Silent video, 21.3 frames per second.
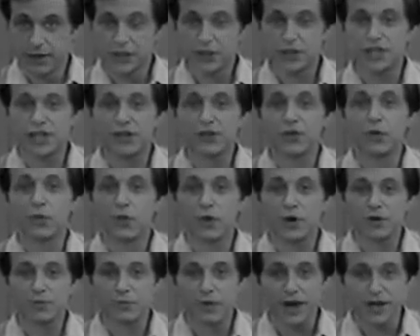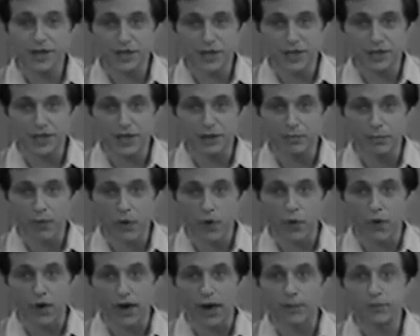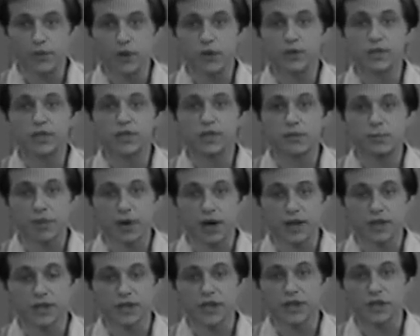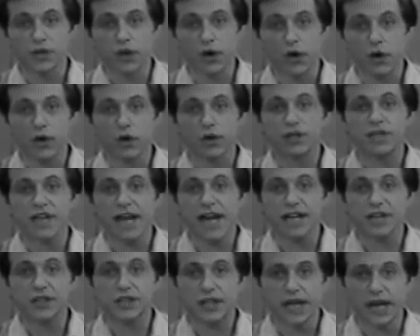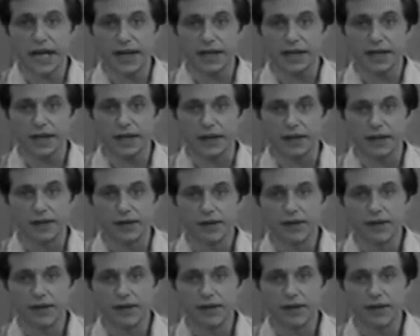You see, the word processing program uses a process called text editing.